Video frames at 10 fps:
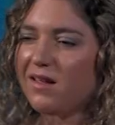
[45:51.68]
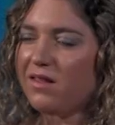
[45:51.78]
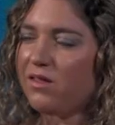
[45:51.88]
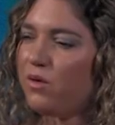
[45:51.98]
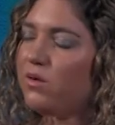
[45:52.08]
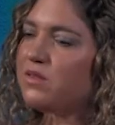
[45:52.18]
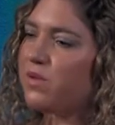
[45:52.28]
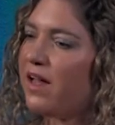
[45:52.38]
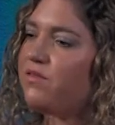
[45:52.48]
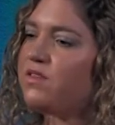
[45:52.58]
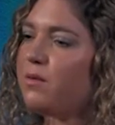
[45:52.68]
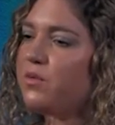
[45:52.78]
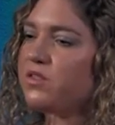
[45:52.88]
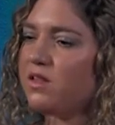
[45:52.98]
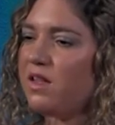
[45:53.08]
those will have
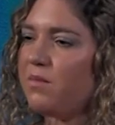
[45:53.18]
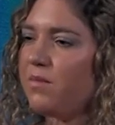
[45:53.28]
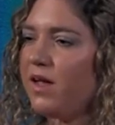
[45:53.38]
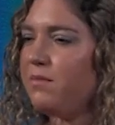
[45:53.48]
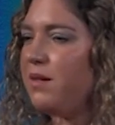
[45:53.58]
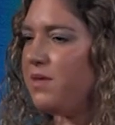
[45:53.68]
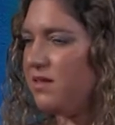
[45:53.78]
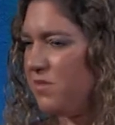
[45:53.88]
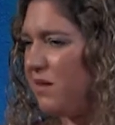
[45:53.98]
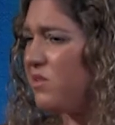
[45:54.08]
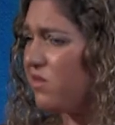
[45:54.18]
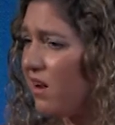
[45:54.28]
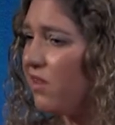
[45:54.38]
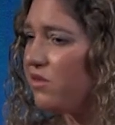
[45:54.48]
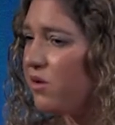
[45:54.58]
numbers on them, and maybe sometimes they're
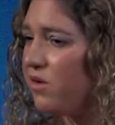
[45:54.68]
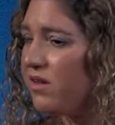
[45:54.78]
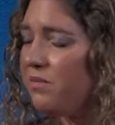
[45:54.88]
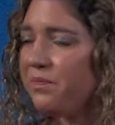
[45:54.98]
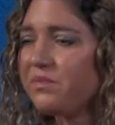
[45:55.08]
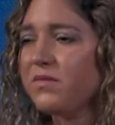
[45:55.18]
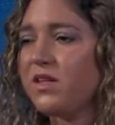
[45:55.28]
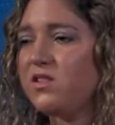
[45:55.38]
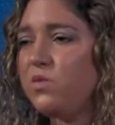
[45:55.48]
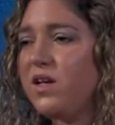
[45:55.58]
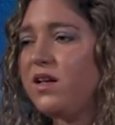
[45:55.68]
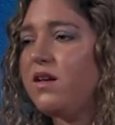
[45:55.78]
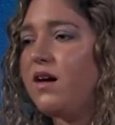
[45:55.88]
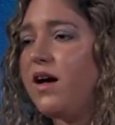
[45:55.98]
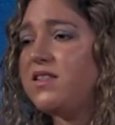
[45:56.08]
color-coded. So we
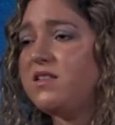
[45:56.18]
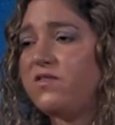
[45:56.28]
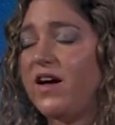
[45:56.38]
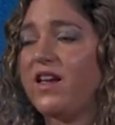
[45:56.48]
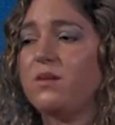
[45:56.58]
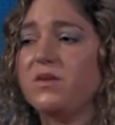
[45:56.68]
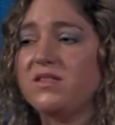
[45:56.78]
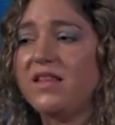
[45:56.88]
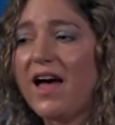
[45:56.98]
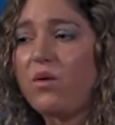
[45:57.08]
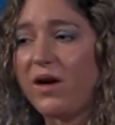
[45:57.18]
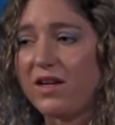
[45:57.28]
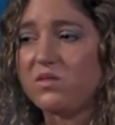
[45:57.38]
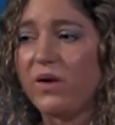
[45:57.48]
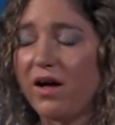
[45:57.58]
can identify animals that way
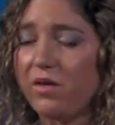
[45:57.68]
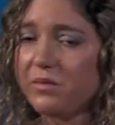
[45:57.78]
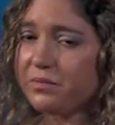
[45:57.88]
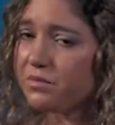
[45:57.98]
as well.